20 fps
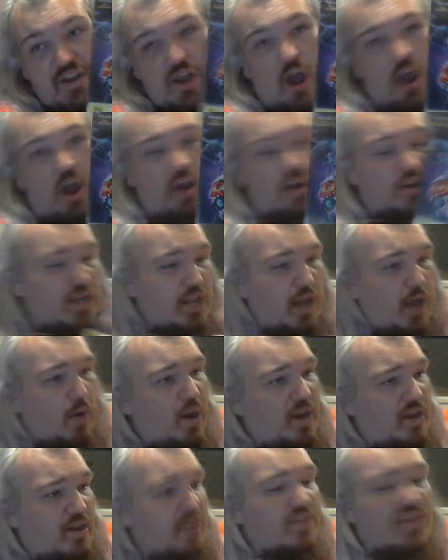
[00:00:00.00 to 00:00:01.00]
though, you know
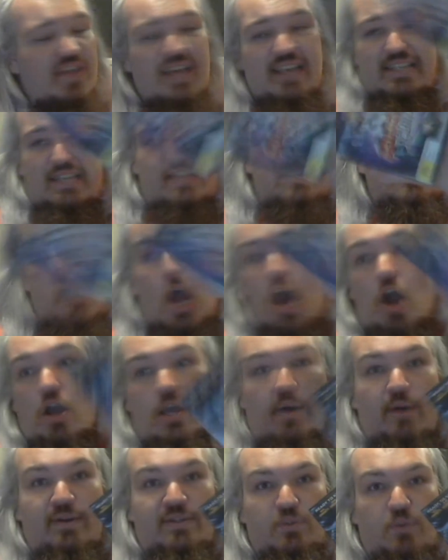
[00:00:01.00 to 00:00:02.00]
what, this is not
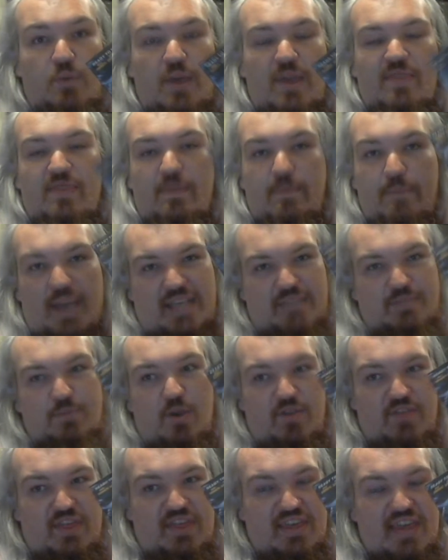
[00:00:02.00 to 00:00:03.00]
going to win the best
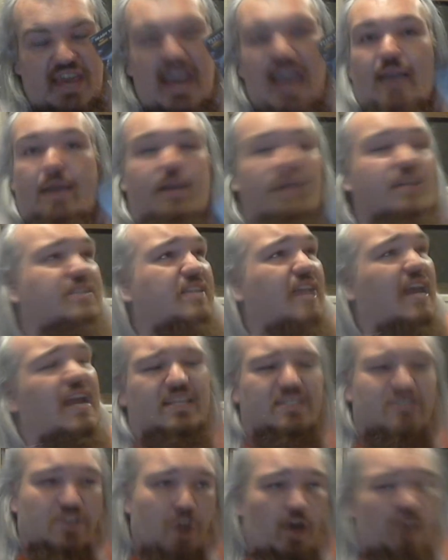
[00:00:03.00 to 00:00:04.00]
movie of the year, because it
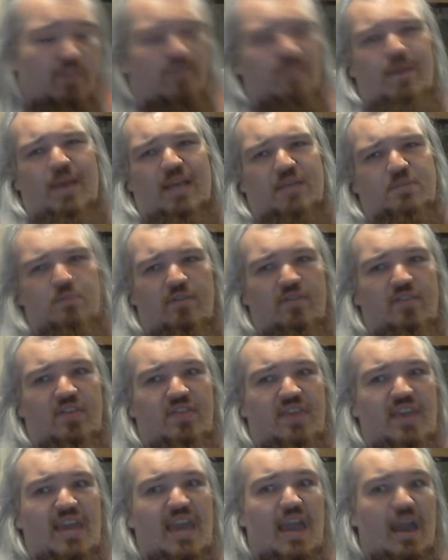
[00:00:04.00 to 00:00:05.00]
is not the best movie
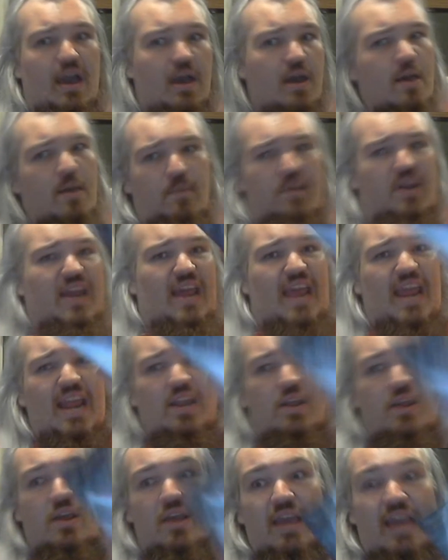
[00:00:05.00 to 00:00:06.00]
of the year, but
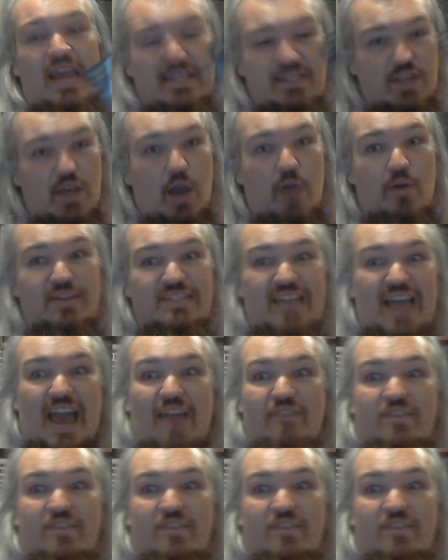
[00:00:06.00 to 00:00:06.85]
it is going to have